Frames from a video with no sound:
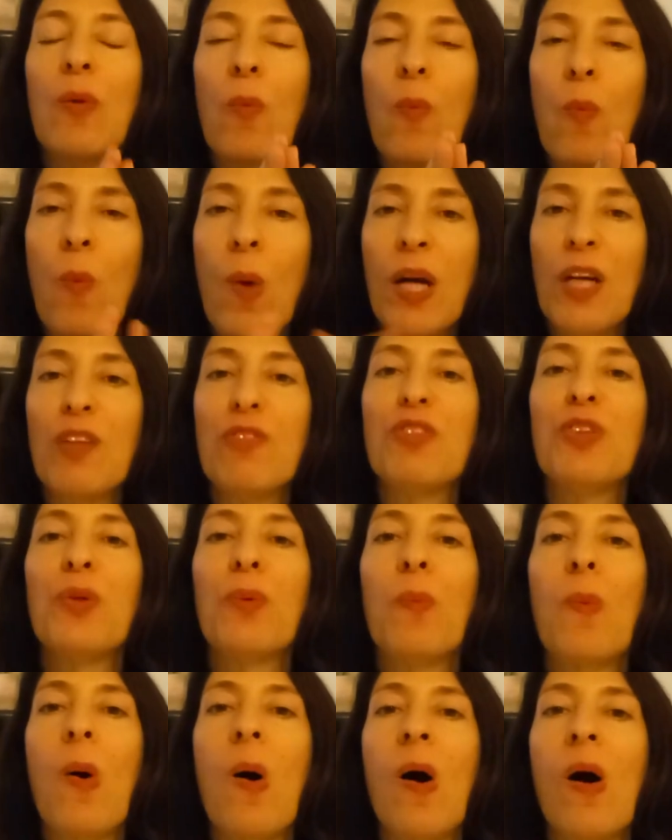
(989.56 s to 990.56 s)
one of your
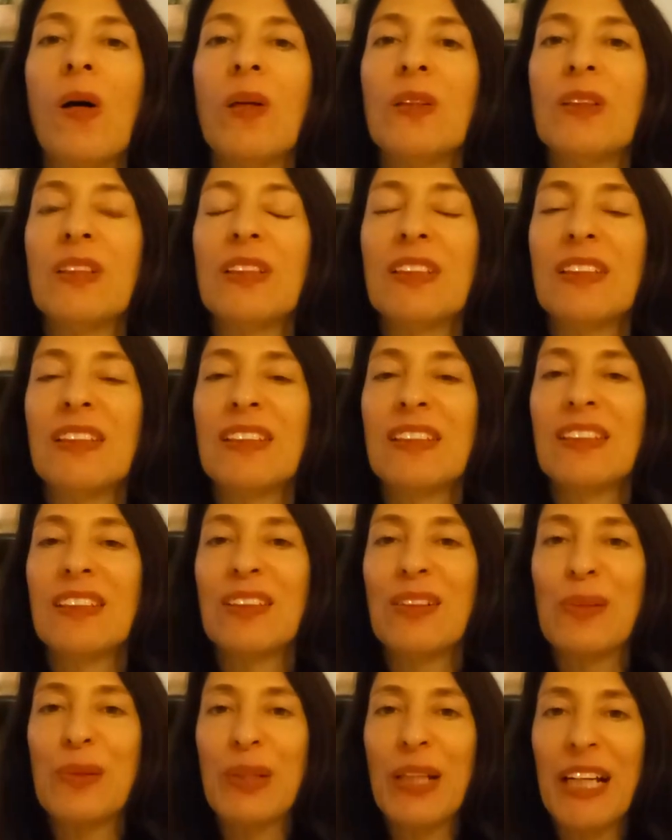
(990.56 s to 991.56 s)
walls,
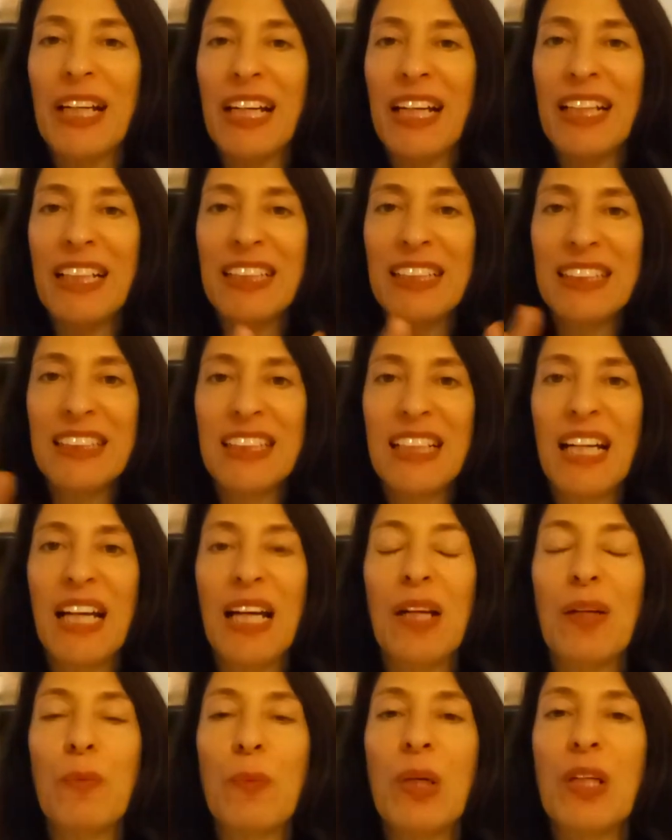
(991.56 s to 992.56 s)
okay,
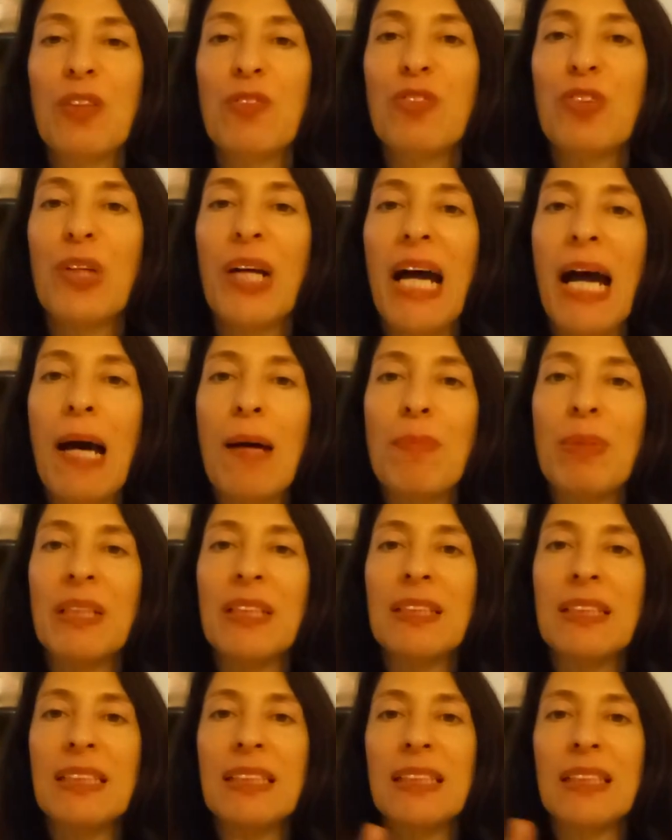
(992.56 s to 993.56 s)
and one of your
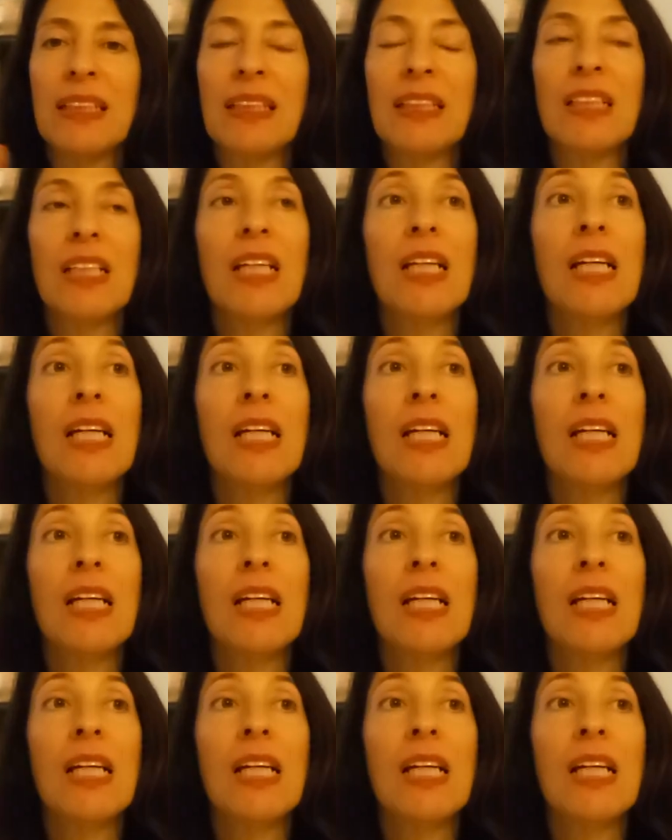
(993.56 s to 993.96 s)
habits, and